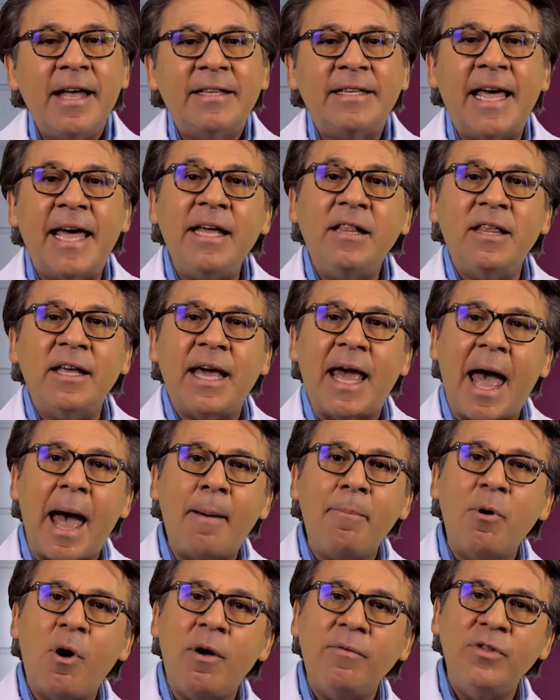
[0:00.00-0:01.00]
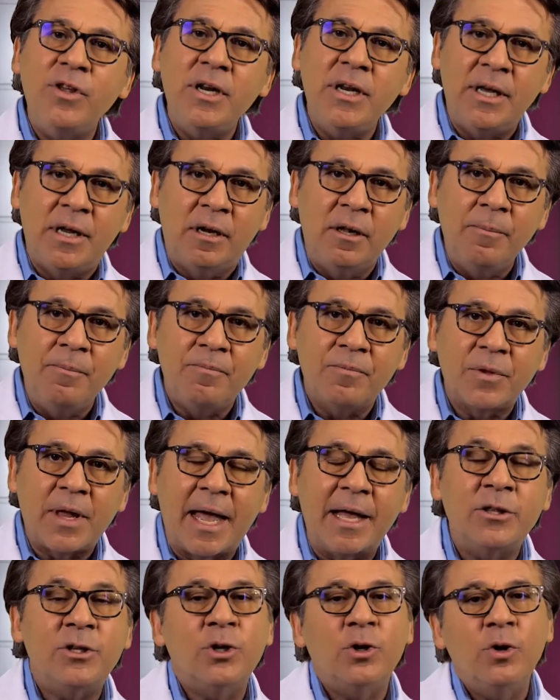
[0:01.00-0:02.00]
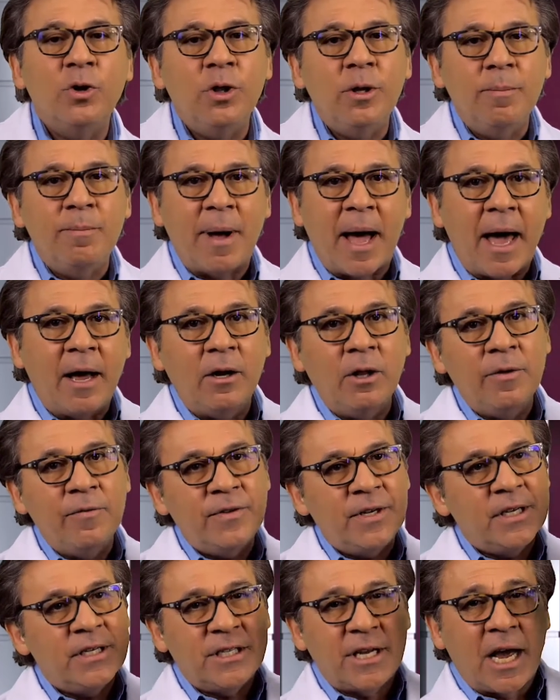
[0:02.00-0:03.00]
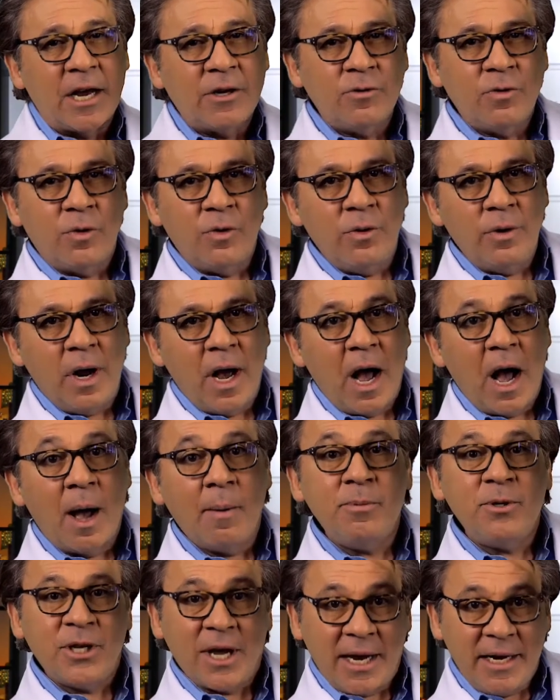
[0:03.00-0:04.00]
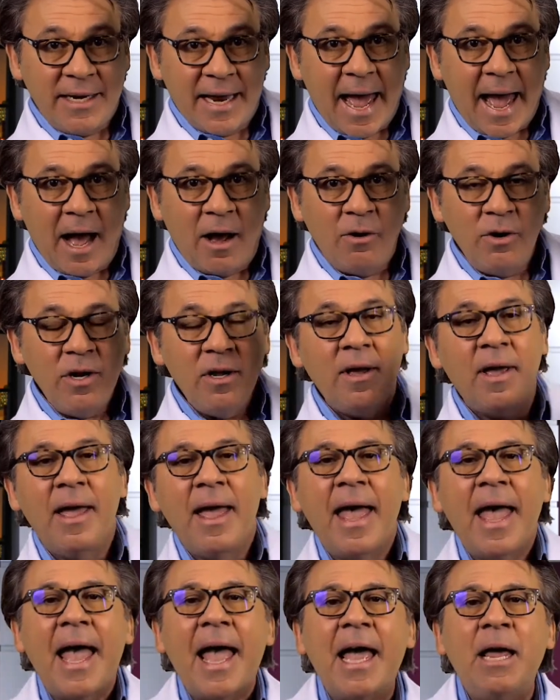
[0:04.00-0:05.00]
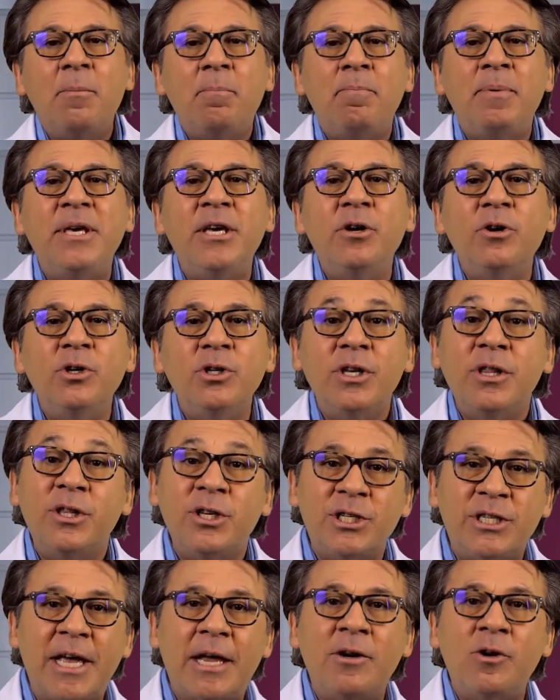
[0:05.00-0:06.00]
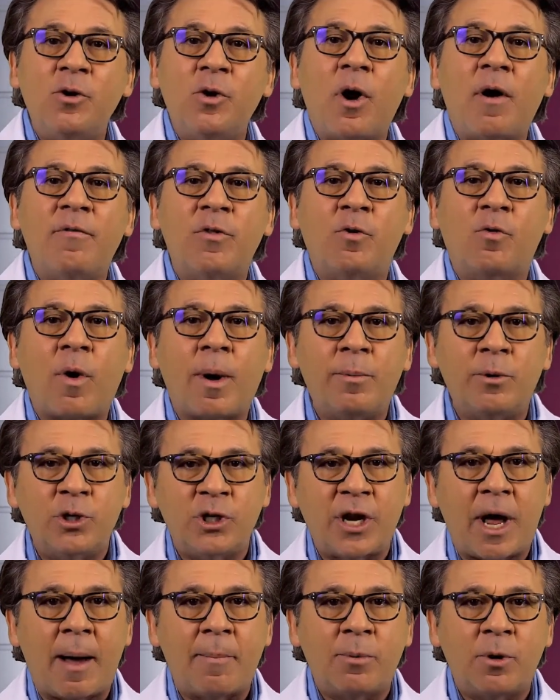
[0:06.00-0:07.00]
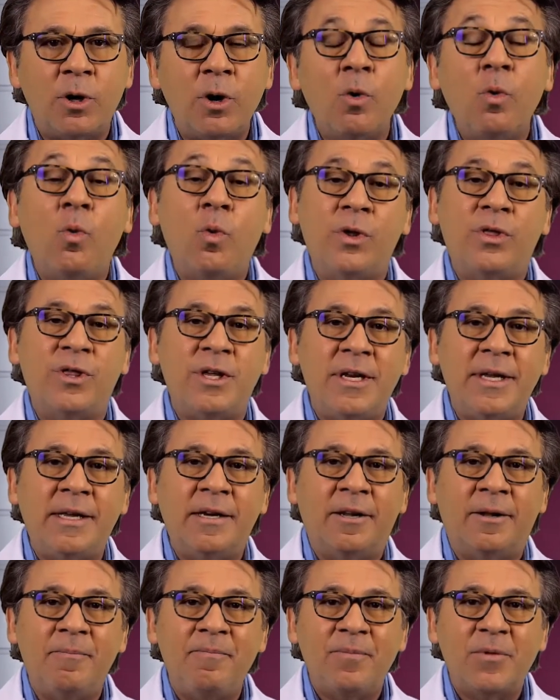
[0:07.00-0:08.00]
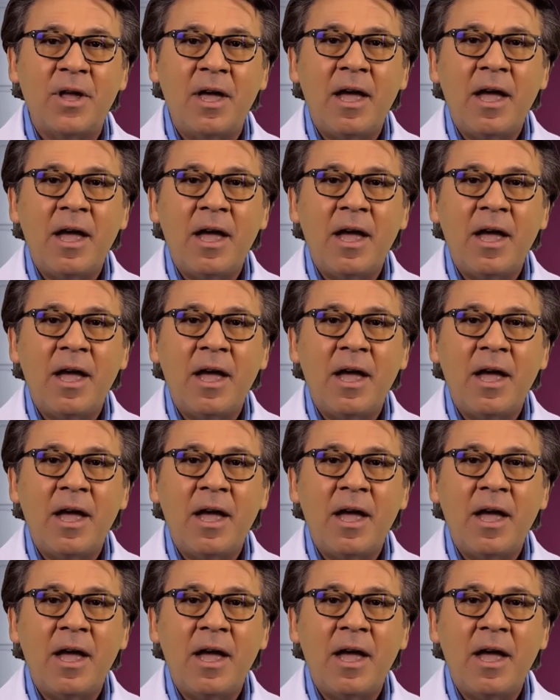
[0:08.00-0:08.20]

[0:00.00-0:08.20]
Take the cap off the needle and turn the bottle of testosterone upside down and pierce the center of the rubber stopper with the needle.